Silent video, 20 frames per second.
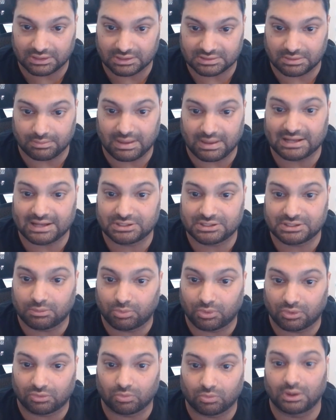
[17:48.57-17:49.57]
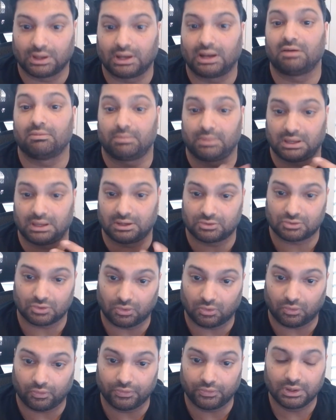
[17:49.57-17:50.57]
Does it match up with what I'm being
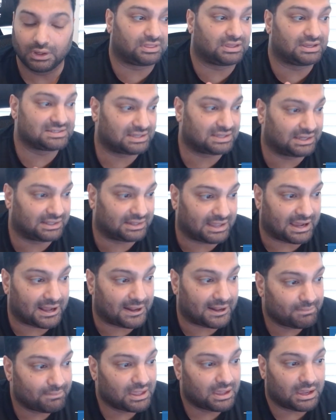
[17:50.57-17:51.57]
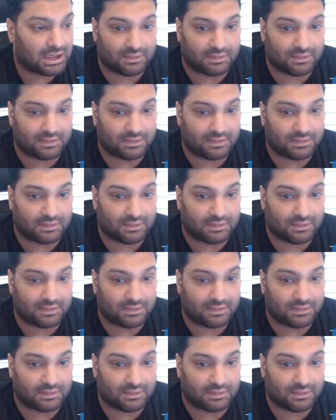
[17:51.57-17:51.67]
told? Things like that.